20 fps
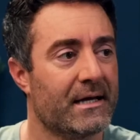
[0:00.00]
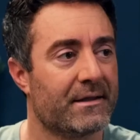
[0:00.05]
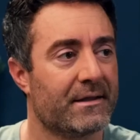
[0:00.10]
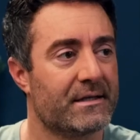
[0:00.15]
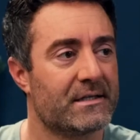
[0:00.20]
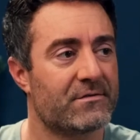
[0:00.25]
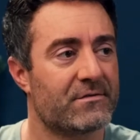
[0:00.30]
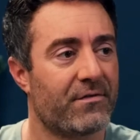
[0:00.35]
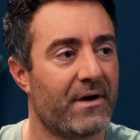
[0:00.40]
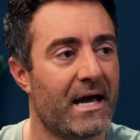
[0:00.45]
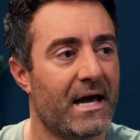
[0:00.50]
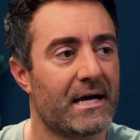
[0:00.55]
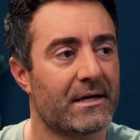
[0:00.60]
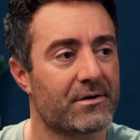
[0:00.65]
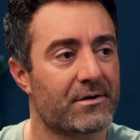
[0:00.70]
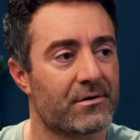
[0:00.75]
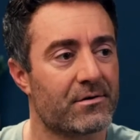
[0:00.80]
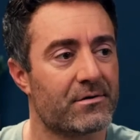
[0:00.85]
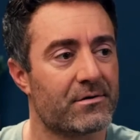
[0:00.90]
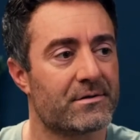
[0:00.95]
These
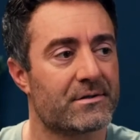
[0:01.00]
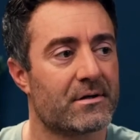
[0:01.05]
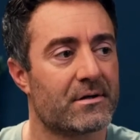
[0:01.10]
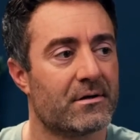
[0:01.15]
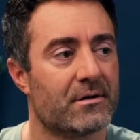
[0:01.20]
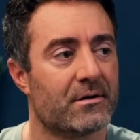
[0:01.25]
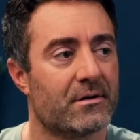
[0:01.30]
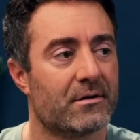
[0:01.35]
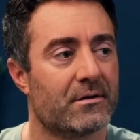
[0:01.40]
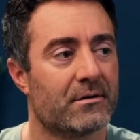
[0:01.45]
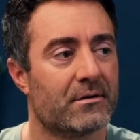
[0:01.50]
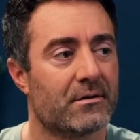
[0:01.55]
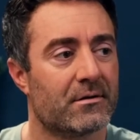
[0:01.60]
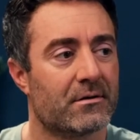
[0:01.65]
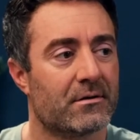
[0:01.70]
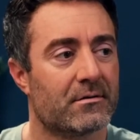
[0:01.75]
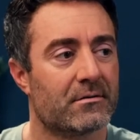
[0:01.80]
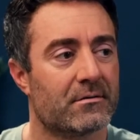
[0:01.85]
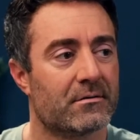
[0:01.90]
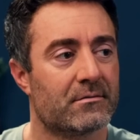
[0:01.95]
factors,
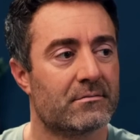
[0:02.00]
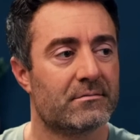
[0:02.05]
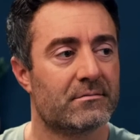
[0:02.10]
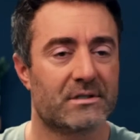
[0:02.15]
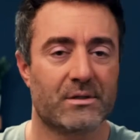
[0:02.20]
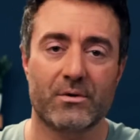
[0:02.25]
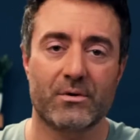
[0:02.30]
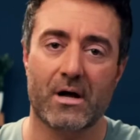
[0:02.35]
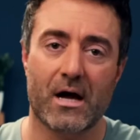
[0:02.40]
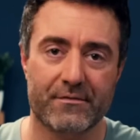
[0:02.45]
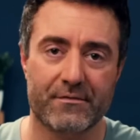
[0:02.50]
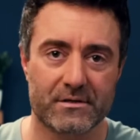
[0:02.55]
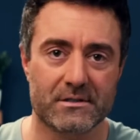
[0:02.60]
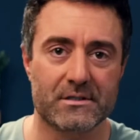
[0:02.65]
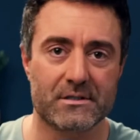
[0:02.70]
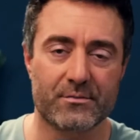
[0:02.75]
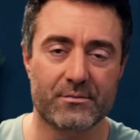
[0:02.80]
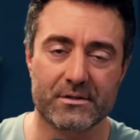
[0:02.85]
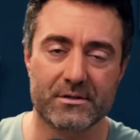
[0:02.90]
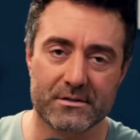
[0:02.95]
somewhat
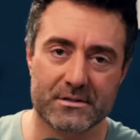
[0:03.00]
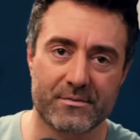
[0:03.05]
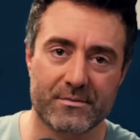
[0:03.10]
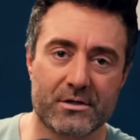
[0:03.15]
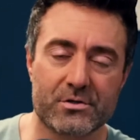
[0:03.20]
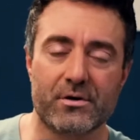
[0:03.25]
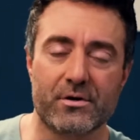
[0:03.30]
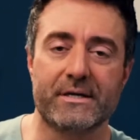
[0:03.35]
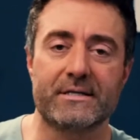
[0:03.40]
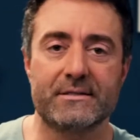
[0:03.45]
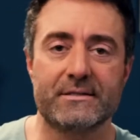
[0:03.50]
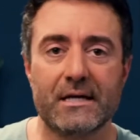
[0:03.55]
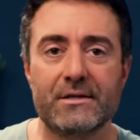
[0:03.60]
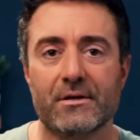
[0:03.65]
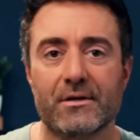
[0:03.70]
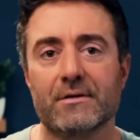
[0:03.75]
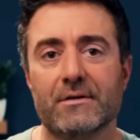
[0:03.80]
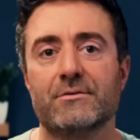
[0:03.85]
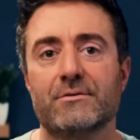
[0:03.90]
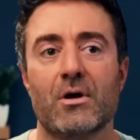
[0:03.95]
obviously, but just to make sure I
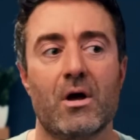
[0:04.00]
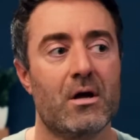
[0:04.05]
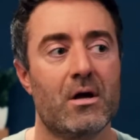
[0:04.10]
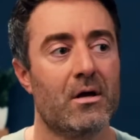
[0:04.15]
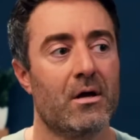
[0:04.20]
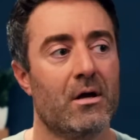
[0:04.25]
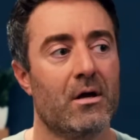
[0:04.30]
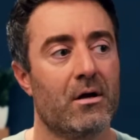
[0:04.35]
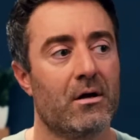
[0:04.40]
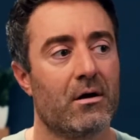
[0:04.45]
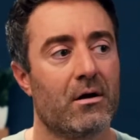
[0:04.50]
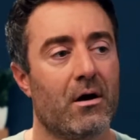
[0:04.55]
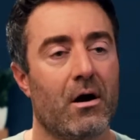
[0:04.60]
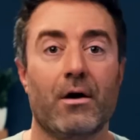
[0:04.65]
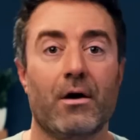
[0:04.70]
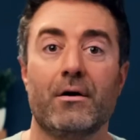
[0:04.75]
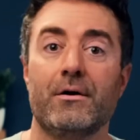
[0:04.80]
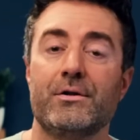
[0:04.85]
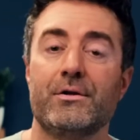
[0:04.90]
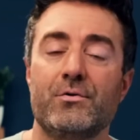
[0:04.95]
state this,
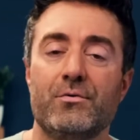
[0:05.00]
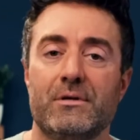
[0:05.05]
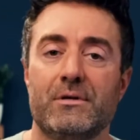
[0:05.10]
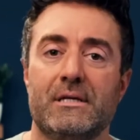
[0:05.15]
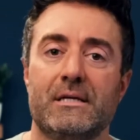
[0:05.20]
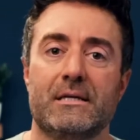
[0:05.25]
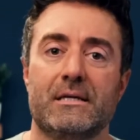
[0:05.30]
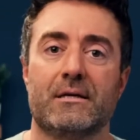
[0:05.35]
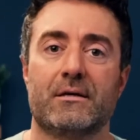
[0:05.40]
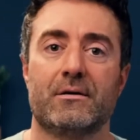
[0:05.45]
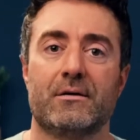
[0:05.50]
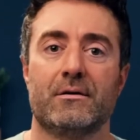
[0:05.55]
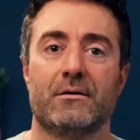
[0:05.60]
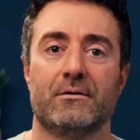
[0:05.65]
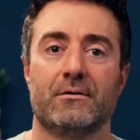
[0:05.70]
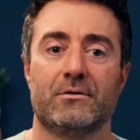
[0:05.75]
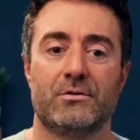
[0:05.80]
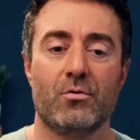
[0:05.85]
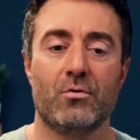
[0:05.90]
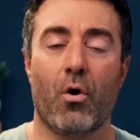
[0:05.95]
aren't unique
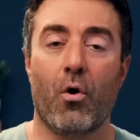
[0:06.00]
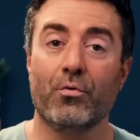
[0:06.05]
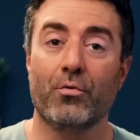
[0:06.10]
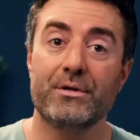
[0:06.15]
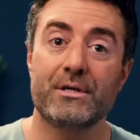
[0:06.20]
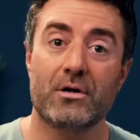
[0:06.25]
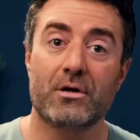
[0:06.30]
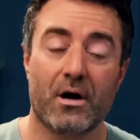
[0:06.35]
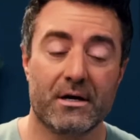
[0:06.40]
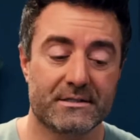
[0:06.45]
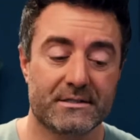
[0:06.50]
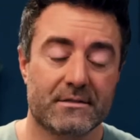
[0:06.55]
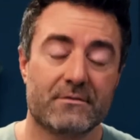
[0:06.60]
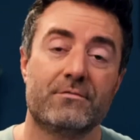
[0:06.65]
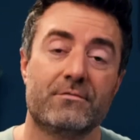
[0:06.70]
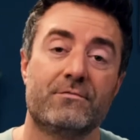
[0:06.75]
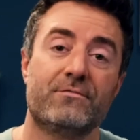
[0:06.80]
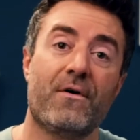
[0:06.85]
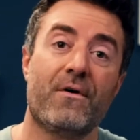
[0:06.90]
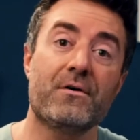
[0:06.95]
to only
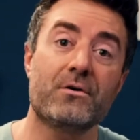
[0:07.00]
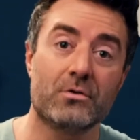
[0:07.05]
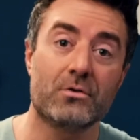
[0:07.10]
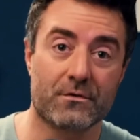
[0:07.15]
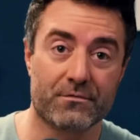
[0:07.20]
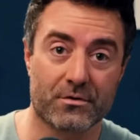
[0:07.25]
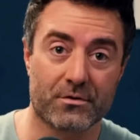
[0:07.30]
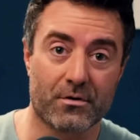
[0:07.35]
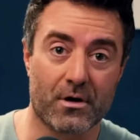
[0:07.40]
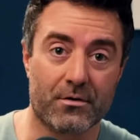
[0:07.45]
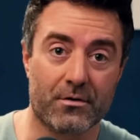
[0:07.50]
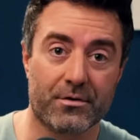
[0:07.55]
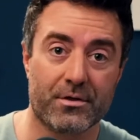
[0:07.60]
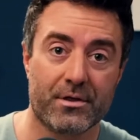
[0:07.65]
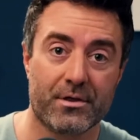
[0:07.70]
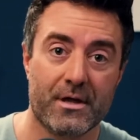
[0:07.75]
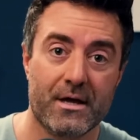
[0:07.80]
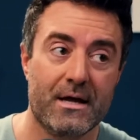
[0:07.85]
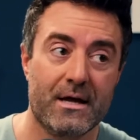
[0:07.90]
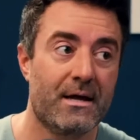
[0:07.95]
causing fungal overgrowth.